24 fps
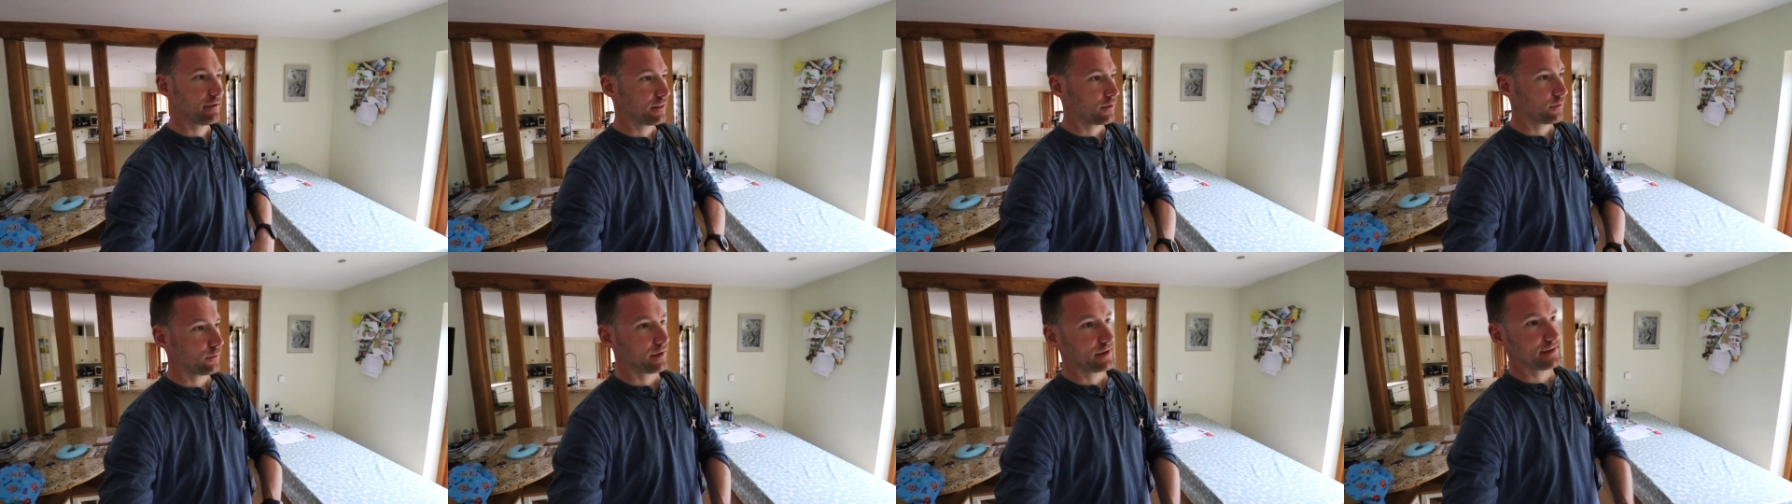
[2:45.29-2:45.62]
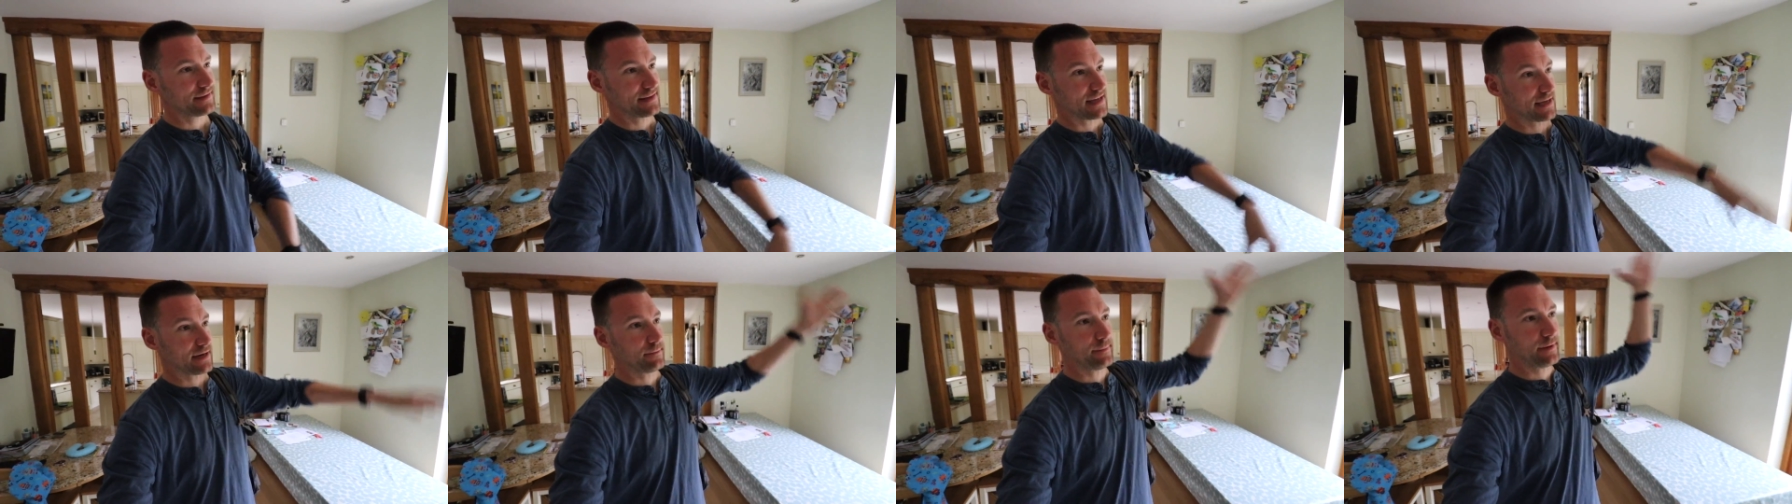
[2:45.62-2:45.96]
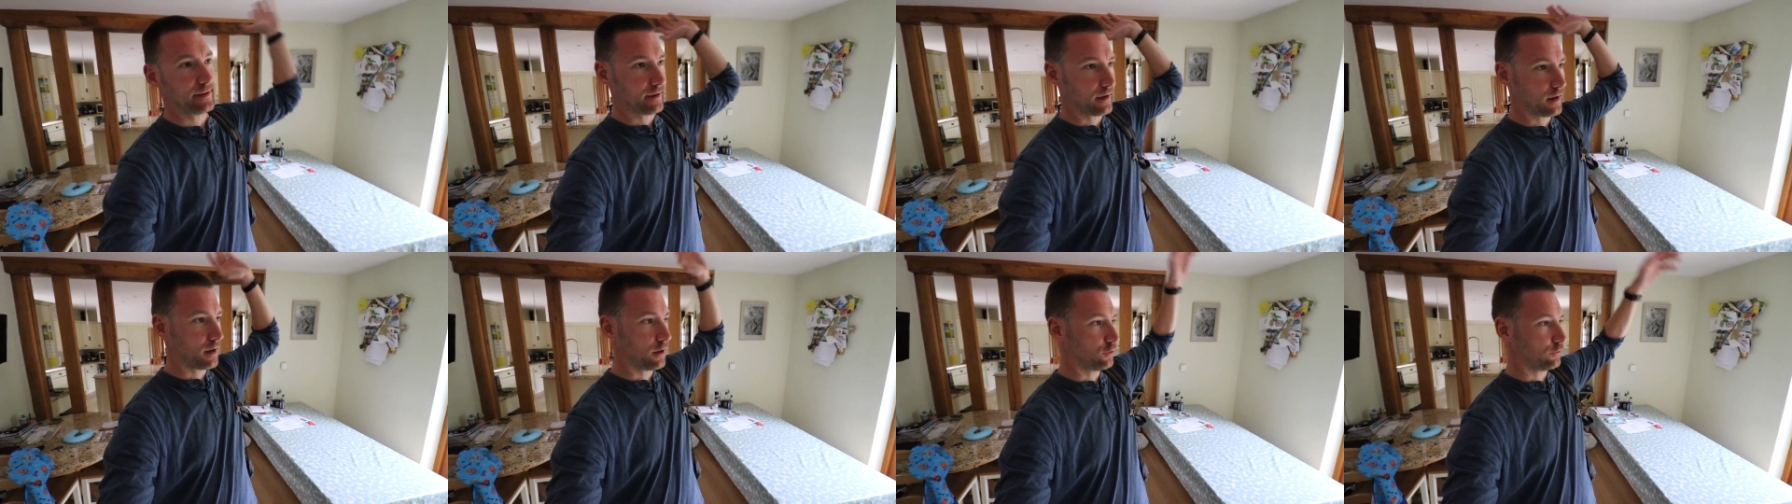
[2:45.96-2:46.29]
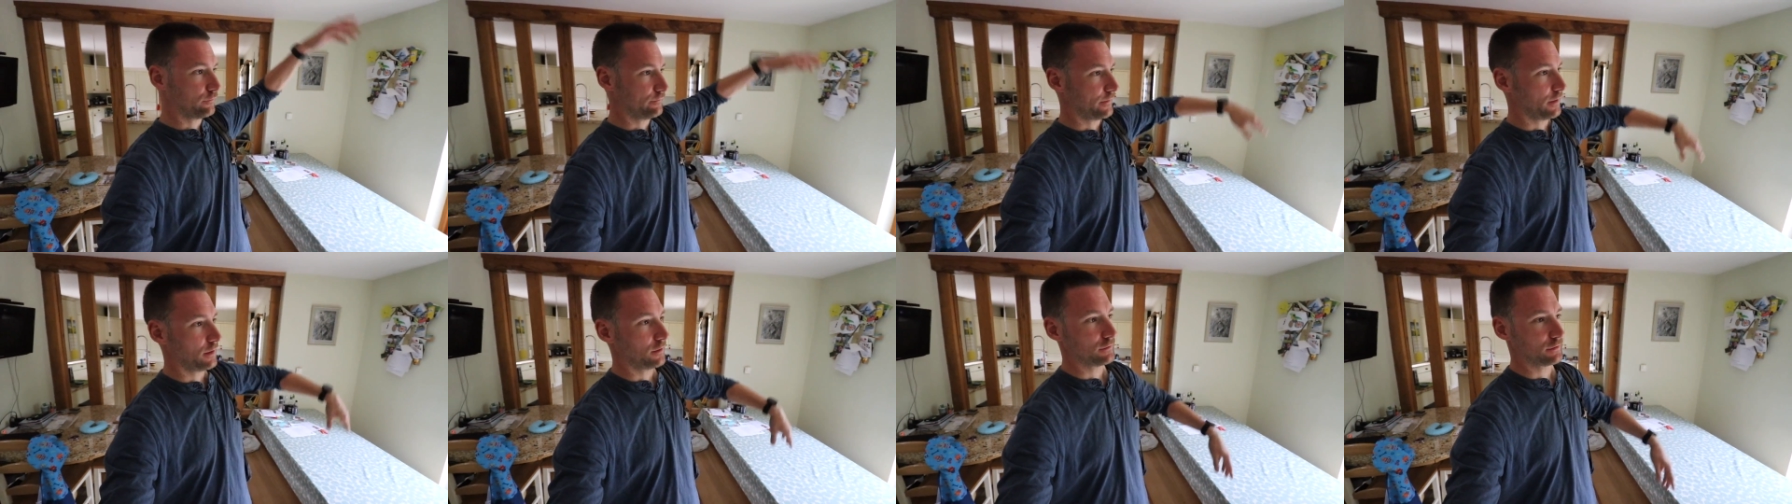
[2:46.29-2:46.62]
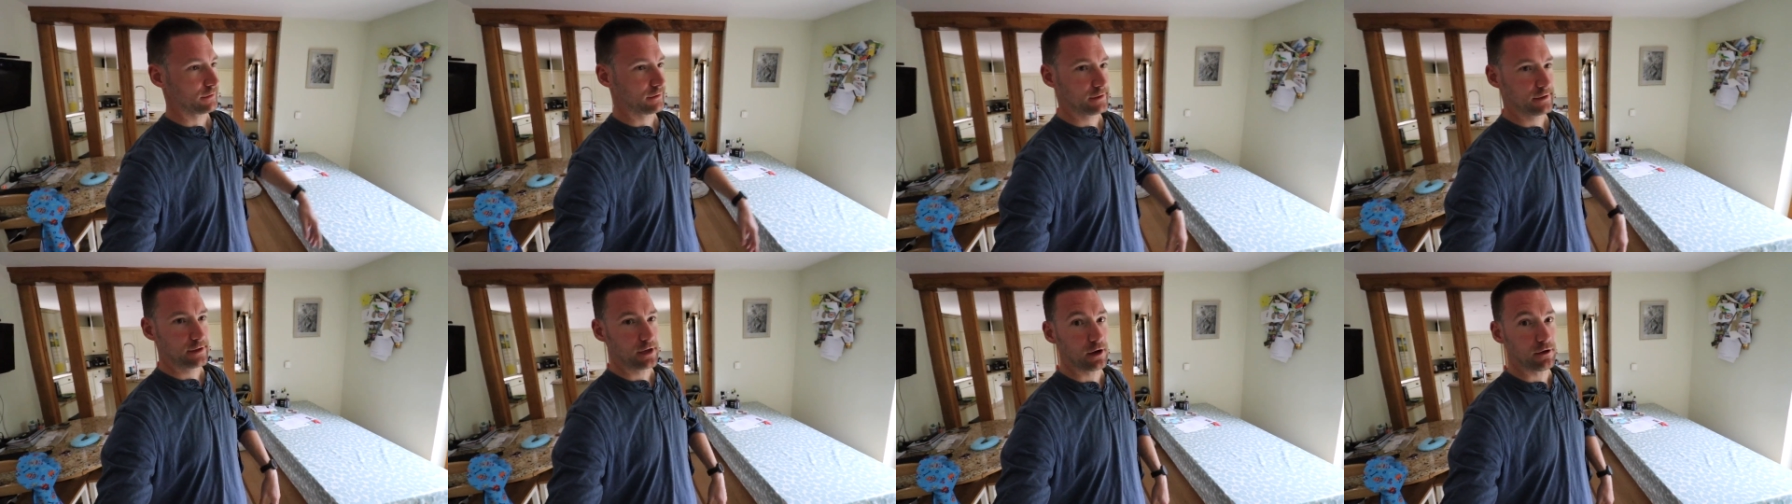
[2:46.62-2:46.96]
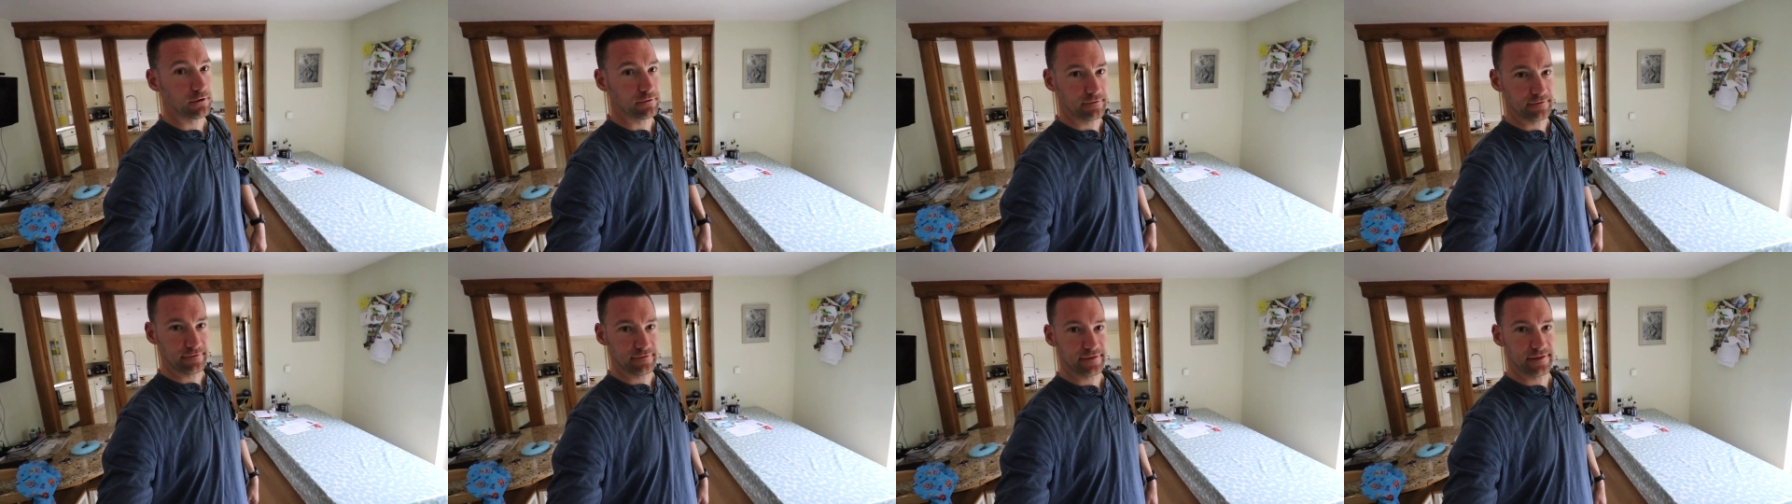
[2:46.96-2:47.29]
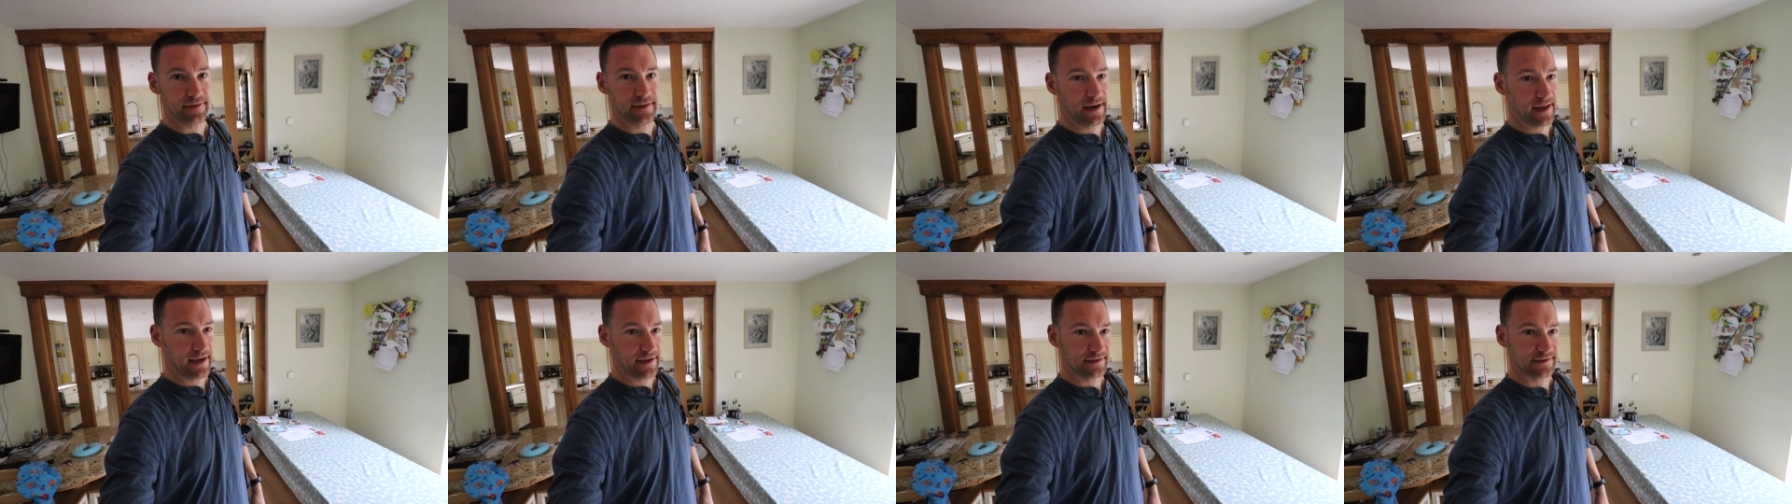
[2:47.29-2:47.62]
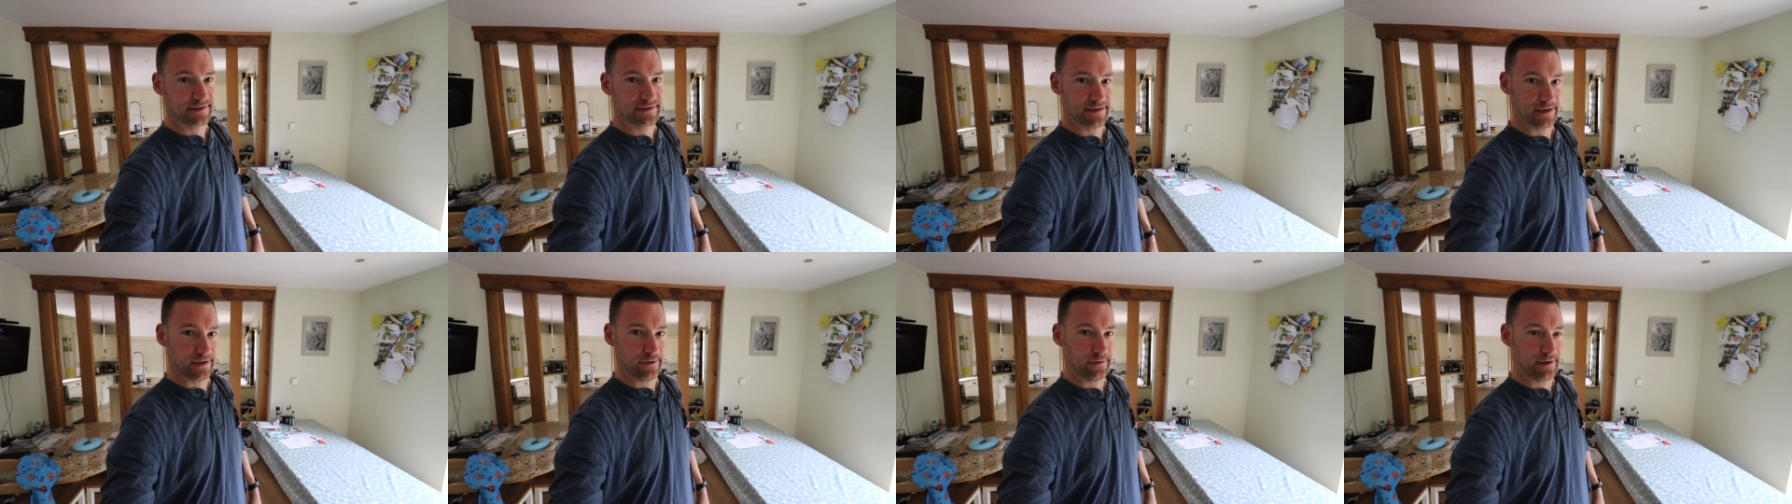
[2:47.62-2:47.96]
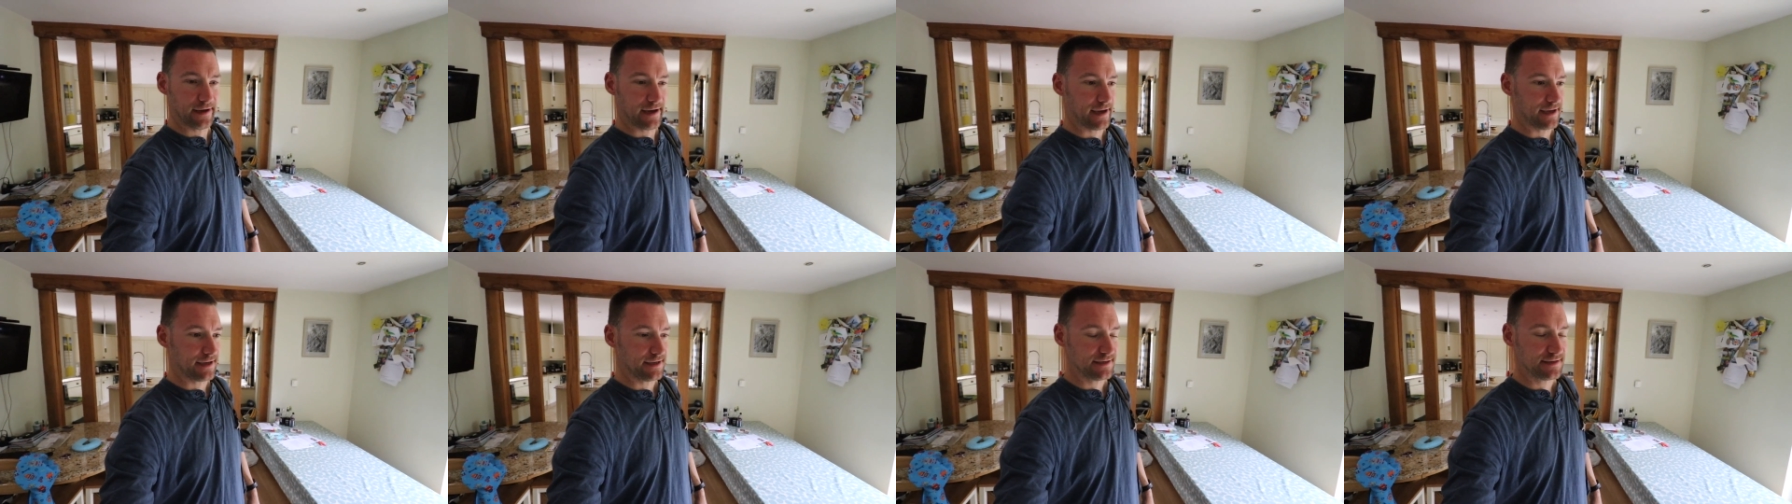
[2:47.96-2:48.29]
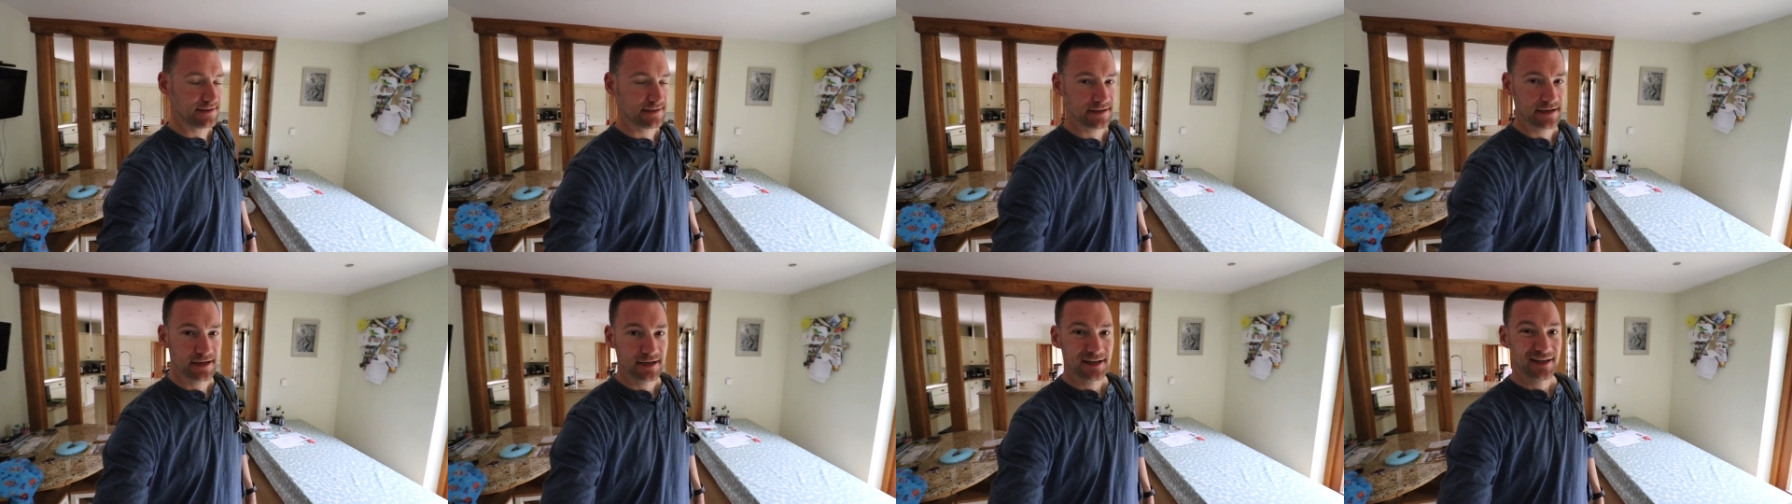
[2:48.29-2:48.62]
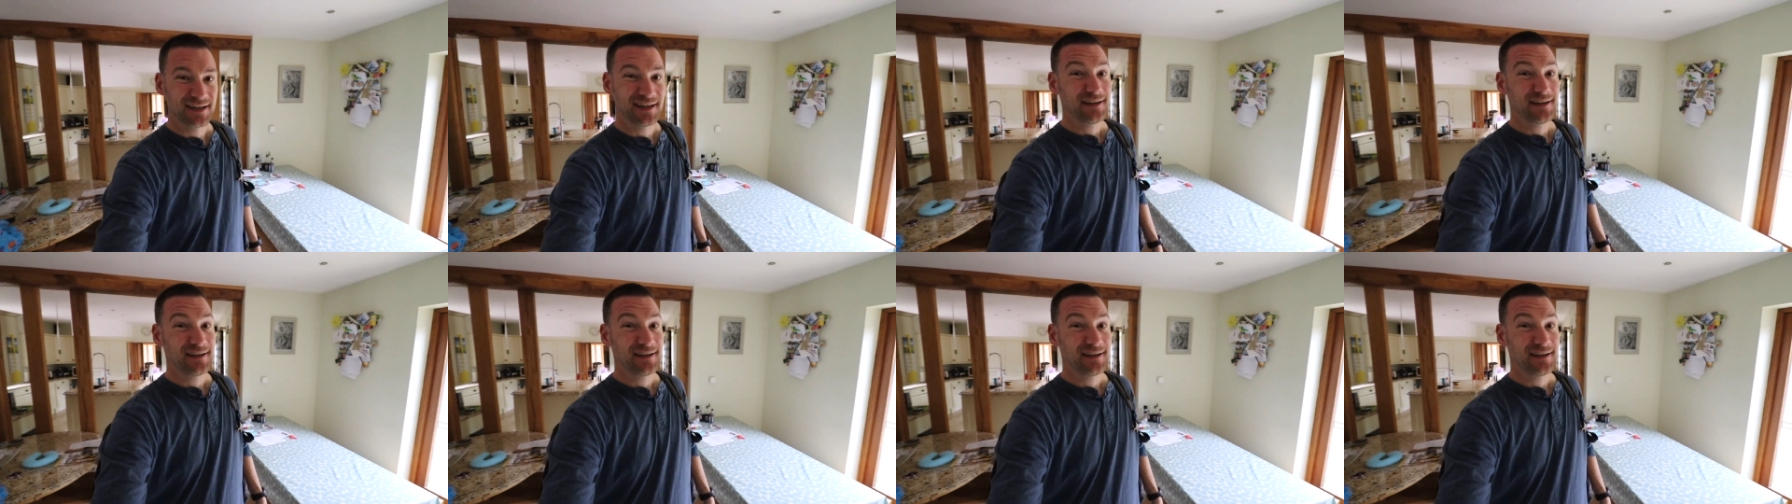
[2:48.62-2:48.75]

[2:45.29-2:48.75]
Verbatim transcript: otherwise that'd be the whole vlog gone for the next two days.